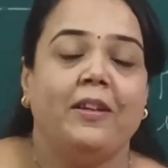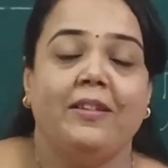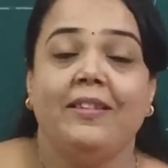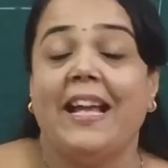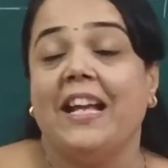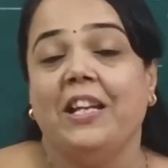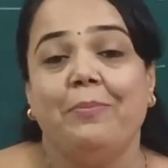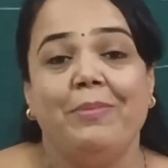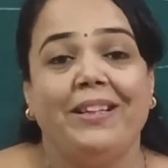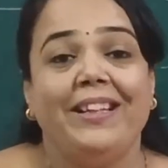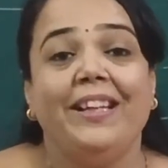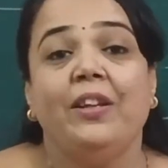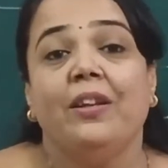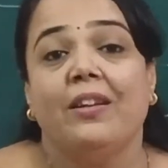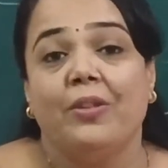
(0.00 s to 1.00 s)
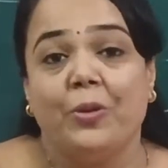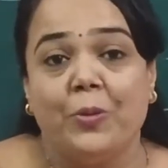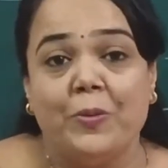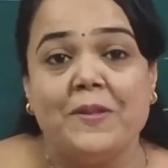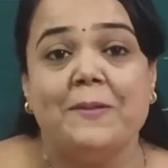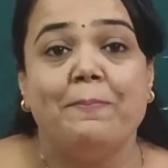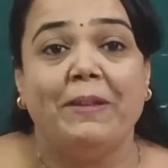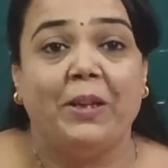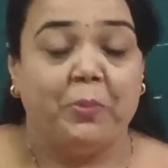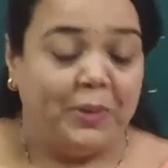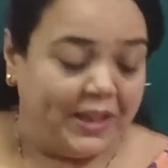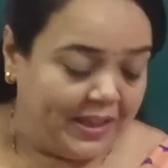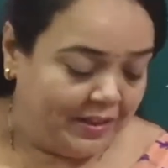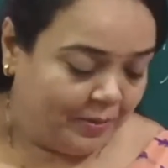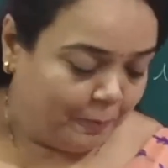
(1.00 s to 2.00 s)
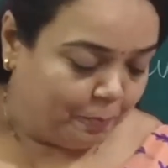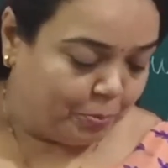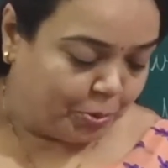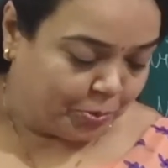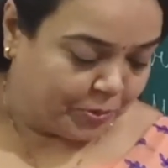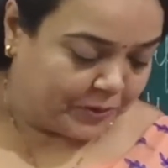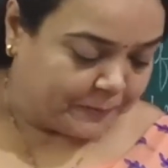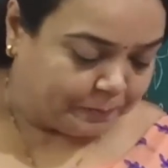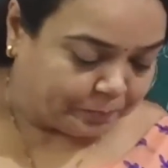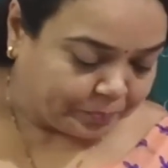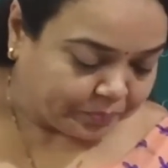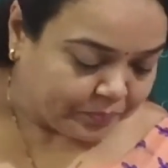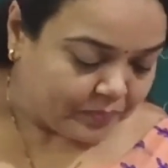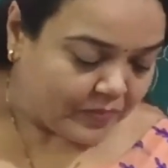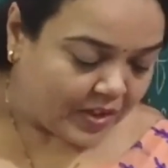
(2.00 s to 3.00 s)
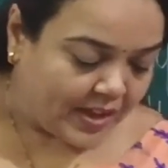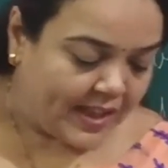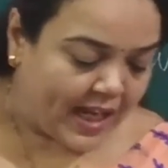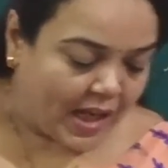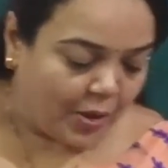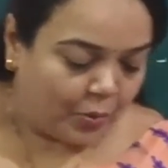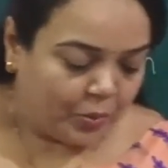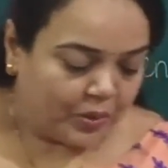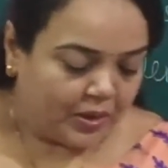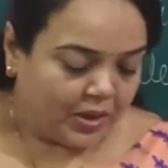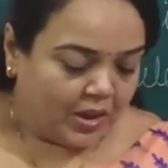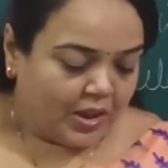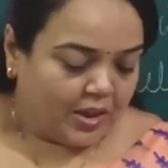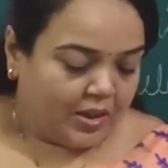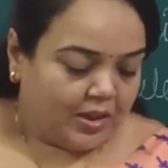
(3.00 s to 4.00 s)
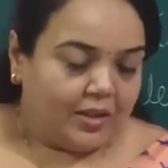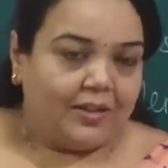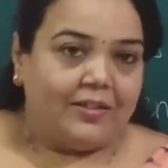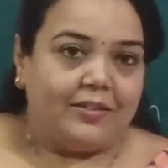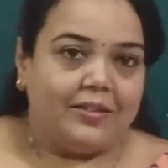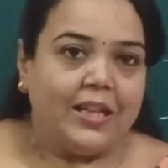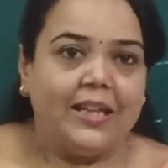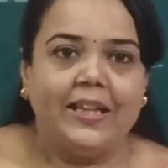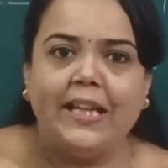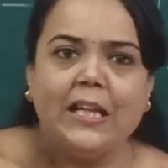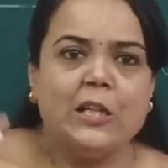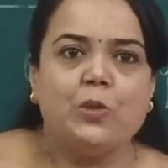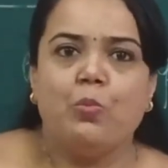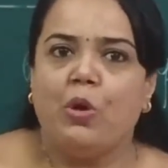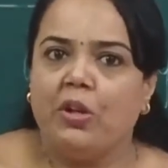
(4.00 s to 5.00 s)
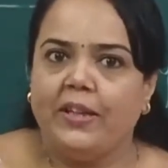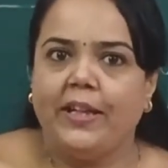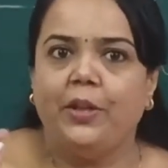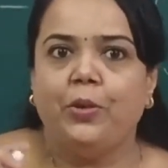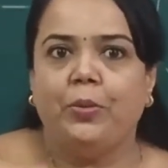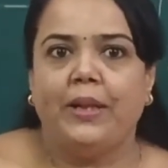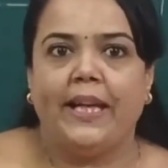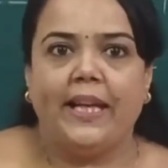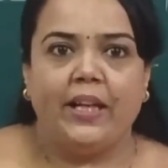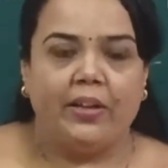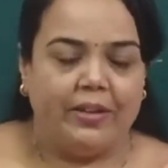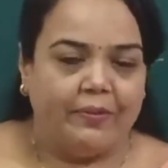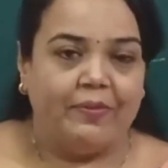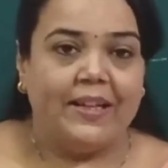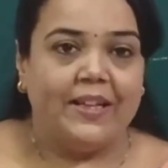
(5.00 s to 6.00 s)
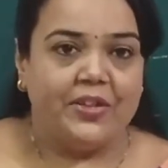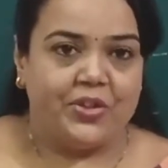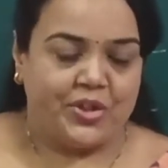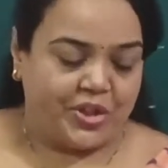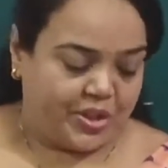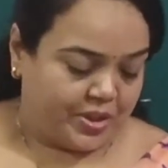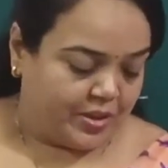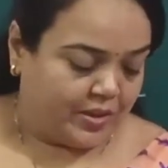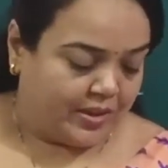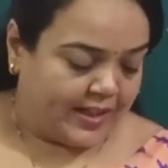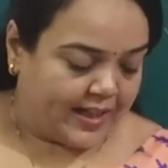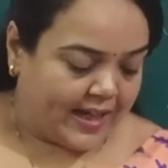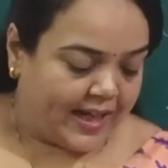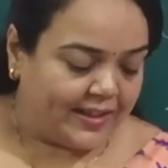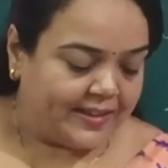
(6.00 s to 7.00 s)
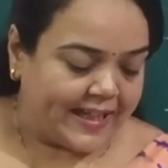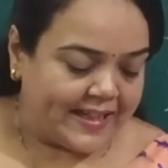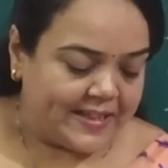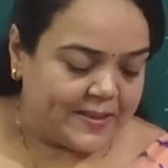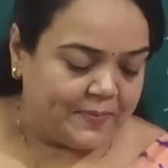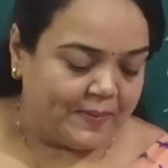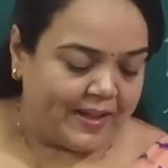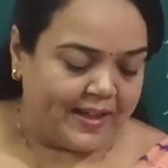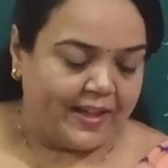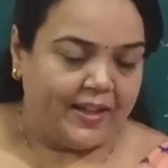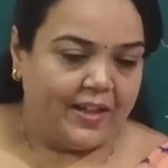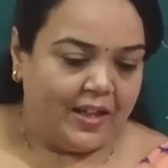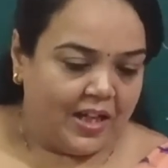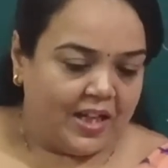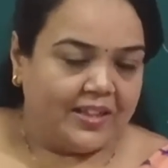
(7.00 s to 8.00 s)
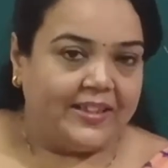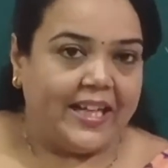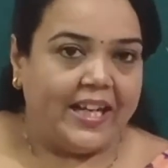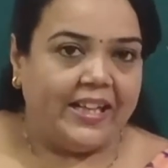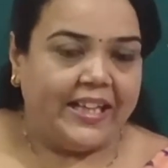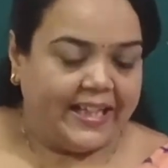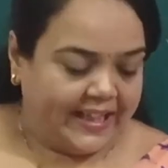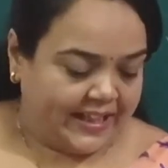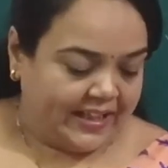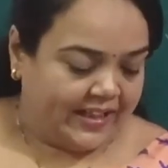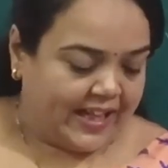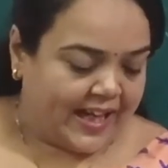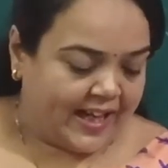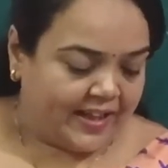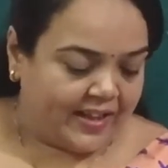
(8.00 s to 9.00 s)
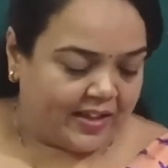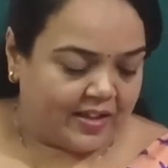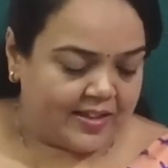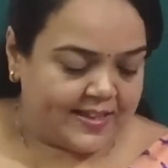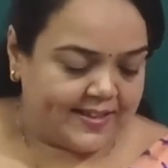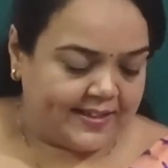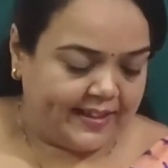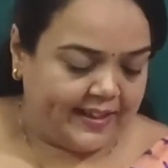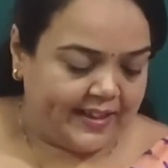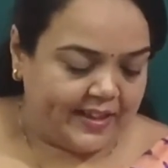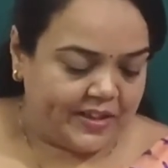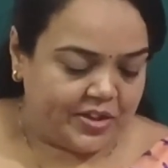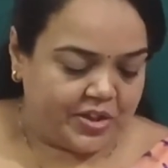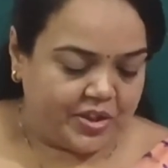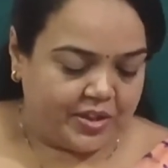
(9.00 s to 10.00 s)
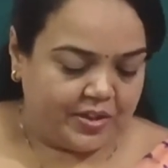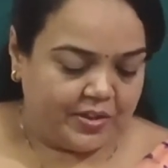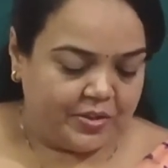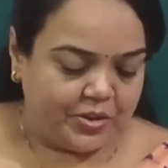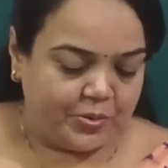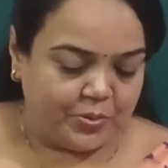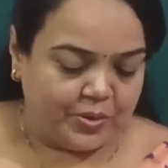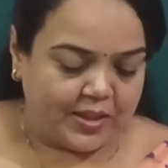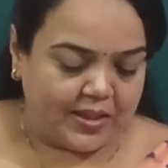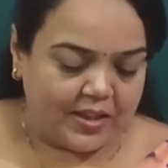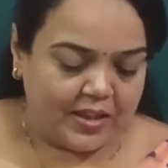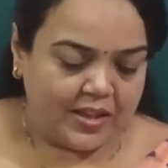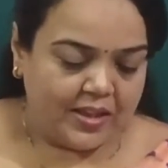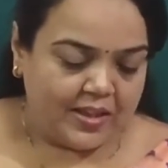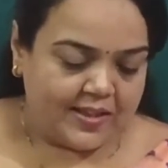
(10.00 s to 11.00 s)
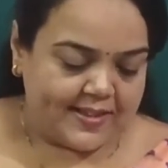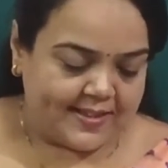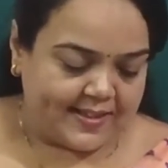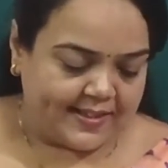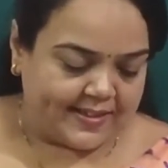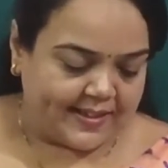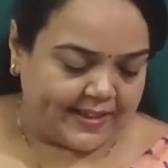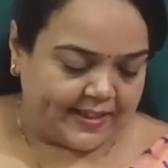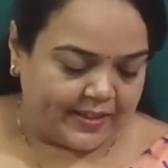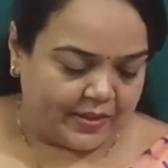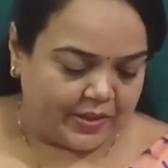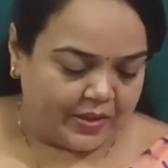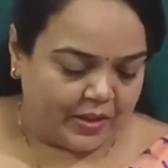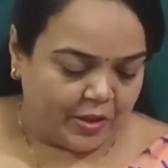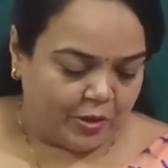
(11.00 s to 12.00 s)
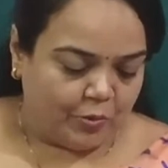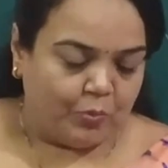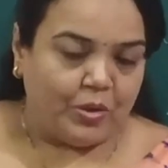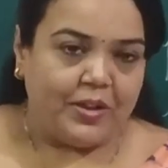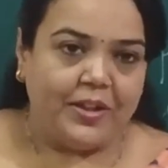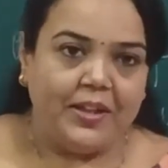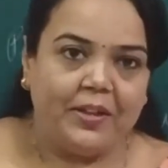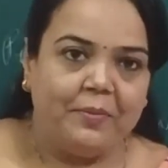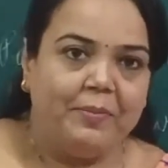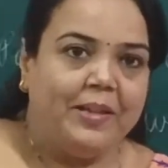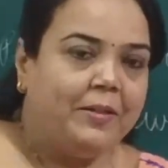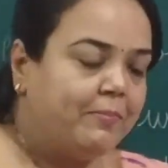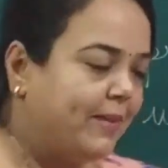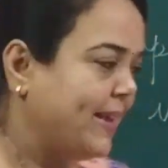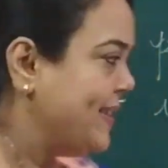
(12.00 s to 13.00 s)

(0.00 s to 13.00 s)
enmity arose between both. Now, the Greeks wanted to take revenge, and that's why they led a siege to the city. What do you mean by